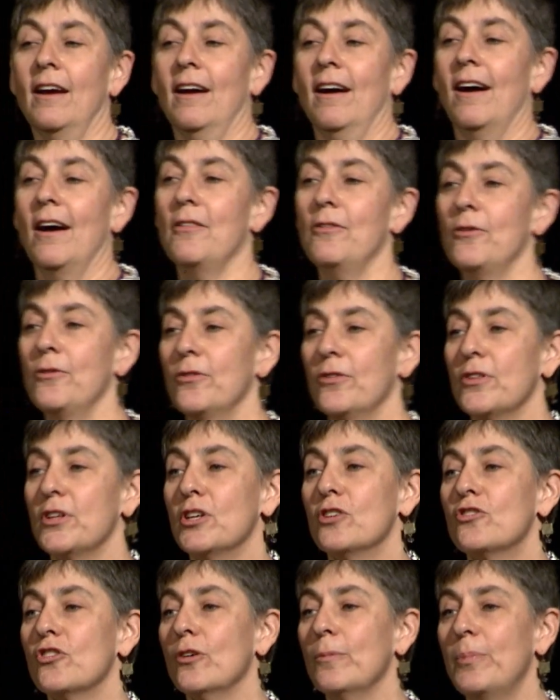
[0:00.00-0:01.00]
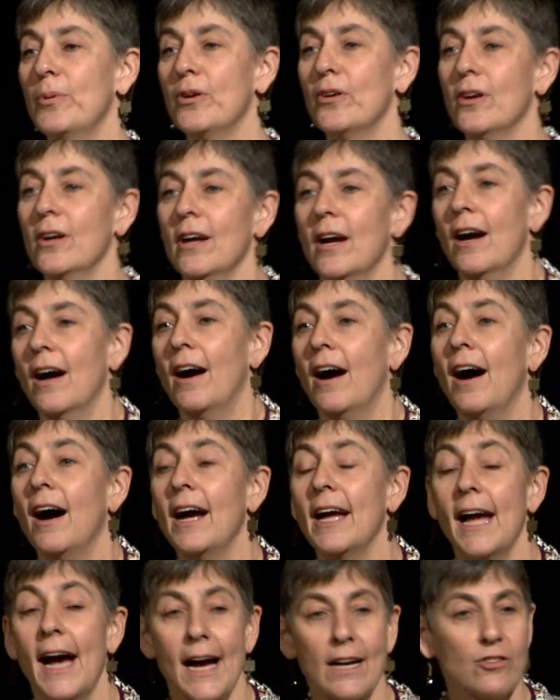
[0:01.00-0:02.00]
Other than the interpreter, I
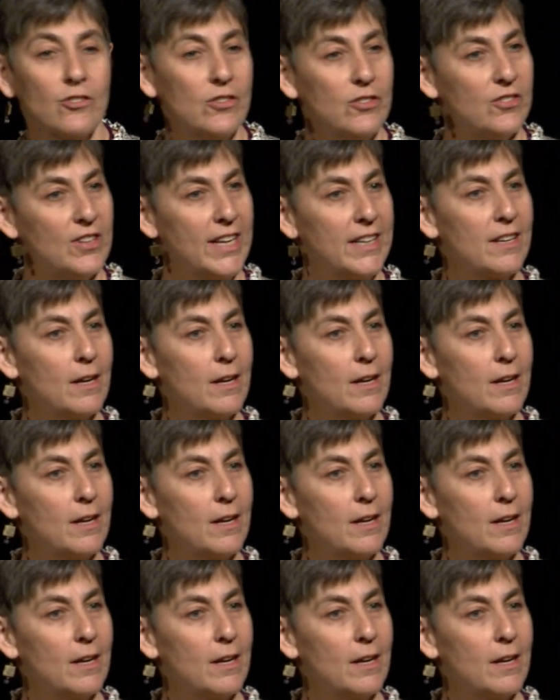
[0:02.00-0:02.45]
actually stand